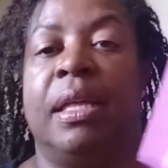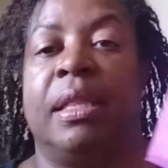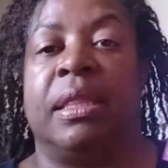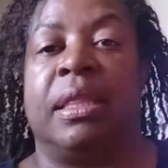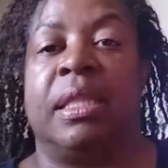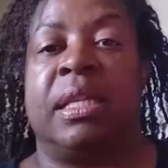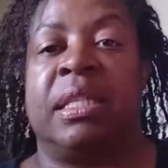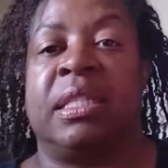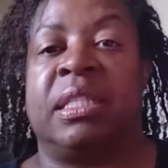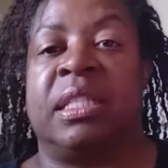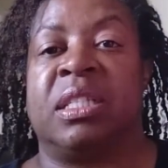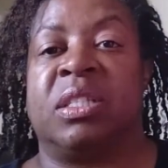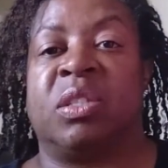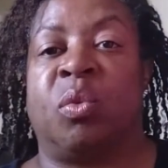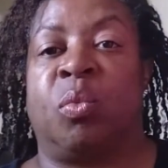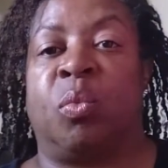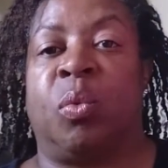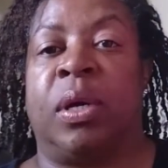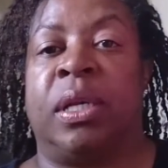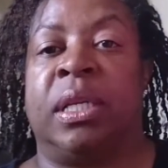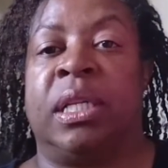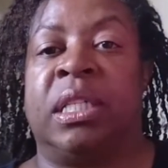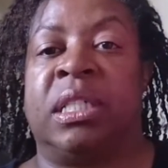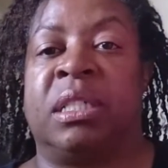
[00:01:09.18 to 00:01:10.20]
This is a
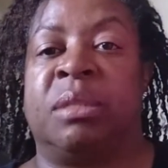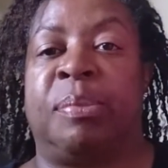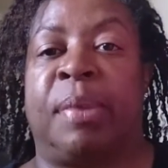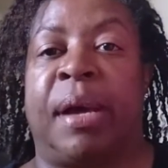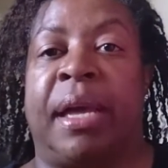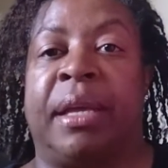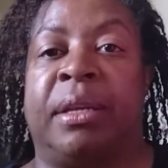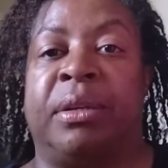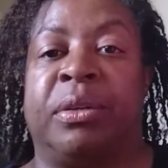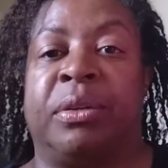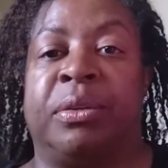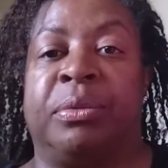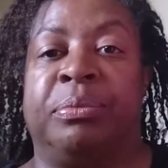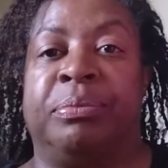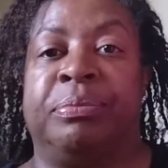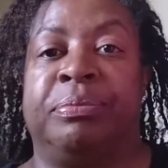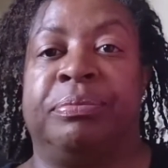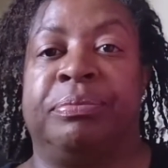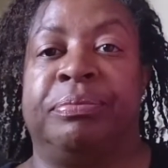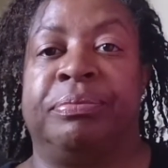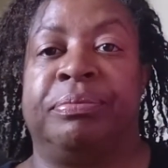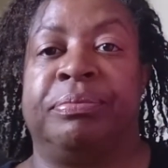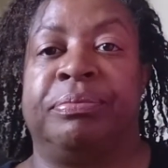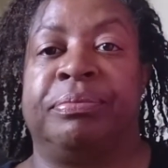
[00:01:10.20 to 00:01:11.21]
1-inch binder.
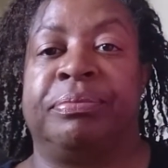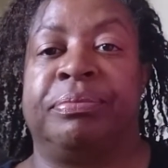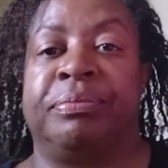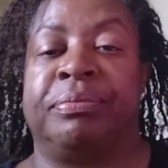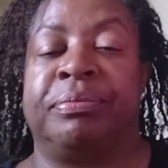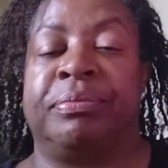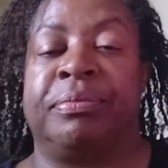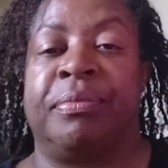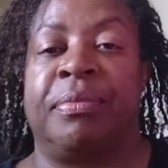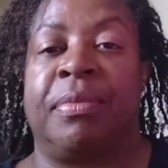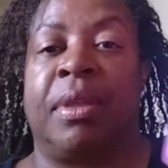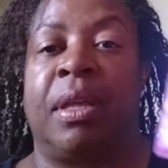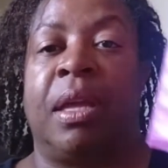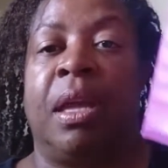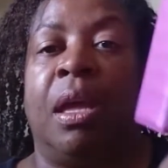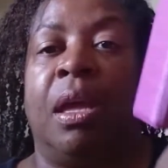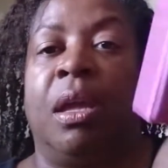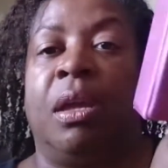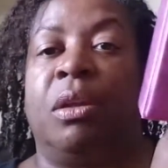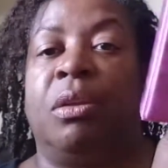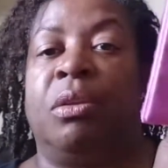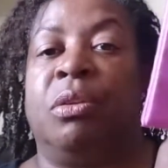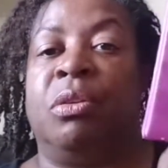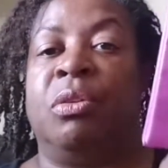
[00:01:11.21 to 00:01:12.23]

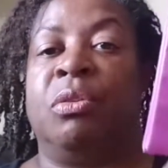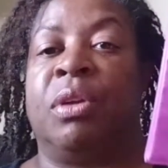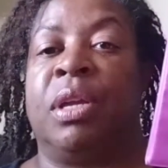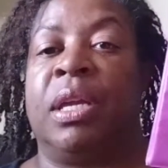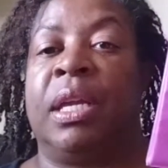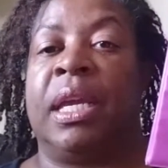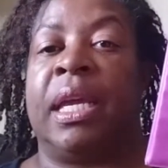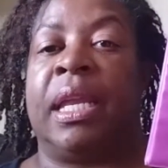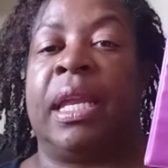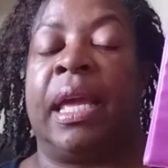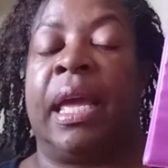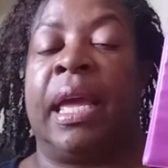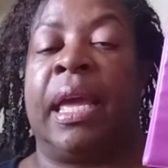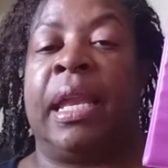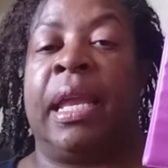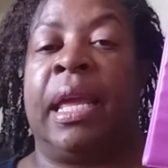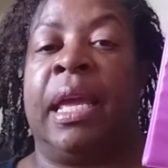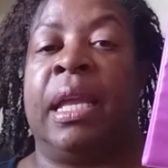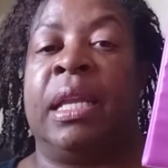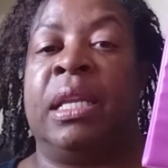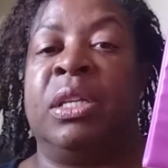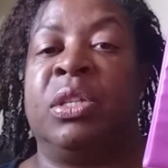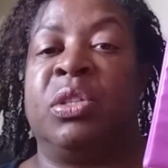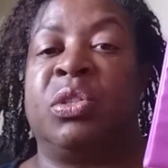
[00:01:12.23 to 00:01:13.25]
You can get it at
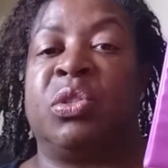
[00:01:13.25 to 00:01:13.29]
any